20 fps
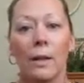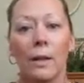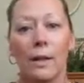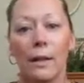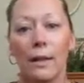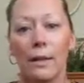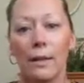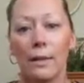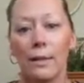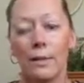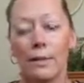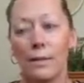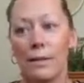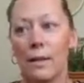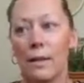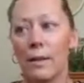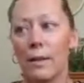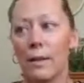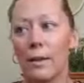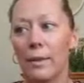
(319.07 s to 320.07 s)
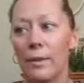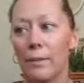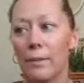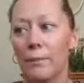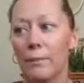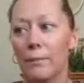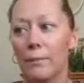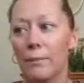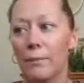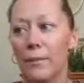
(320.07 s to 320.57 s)
is
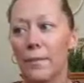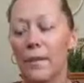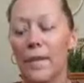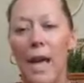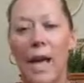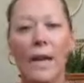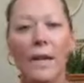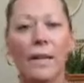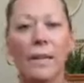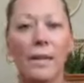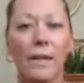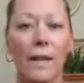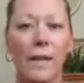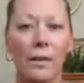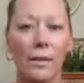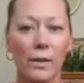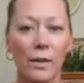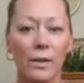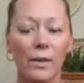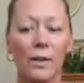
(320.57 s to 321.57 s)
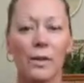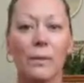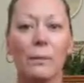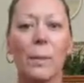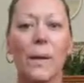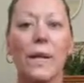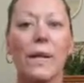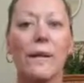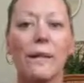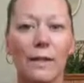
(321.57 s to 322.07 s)
that
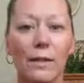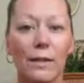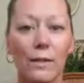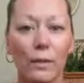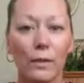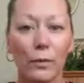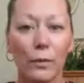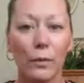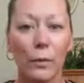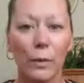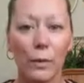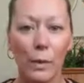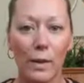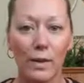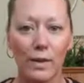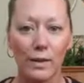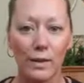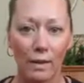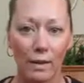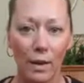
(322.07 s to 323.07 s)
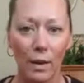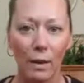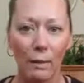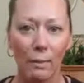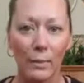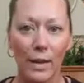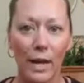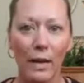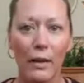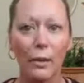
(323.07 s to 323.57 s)
space for what's to
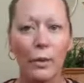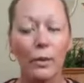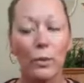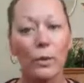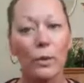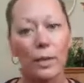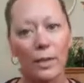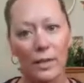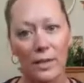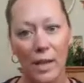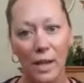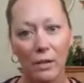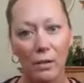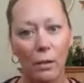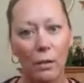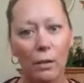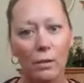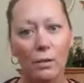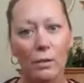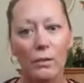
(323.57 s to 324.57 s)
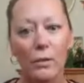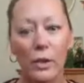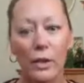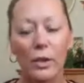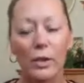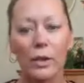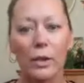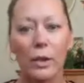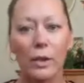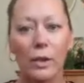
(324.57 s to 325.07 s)
come, that newness, that
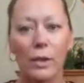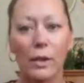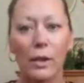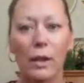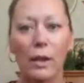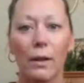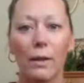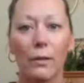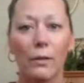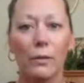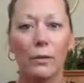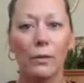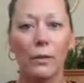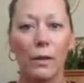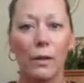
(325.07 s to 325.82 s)
cultivation of